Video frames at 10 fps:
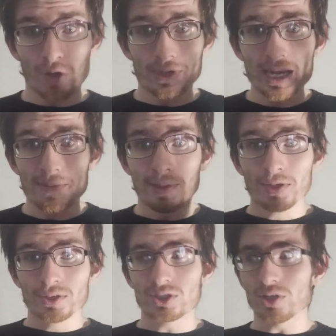Okay,
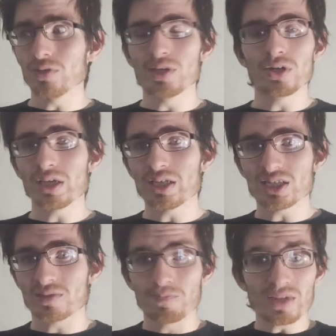so you literally
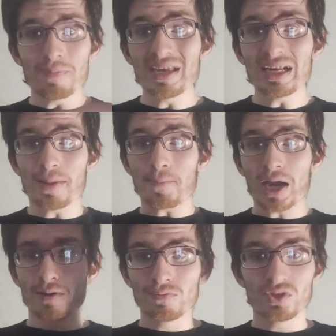just immediately
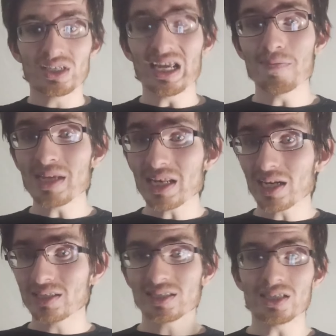
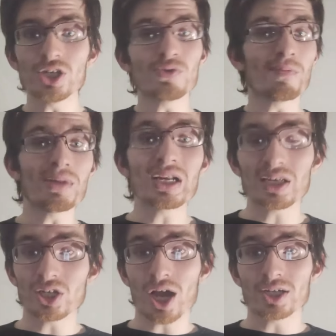succeed, you
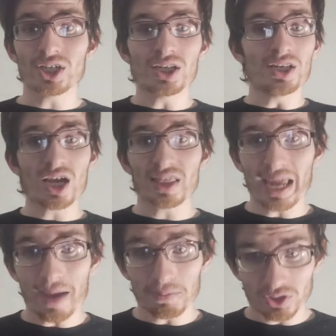immediately dodge it, and nothing
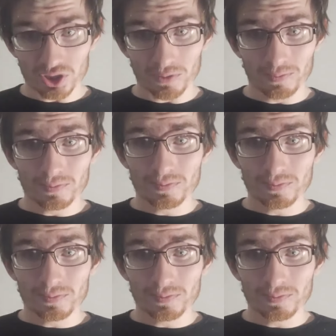happens to you.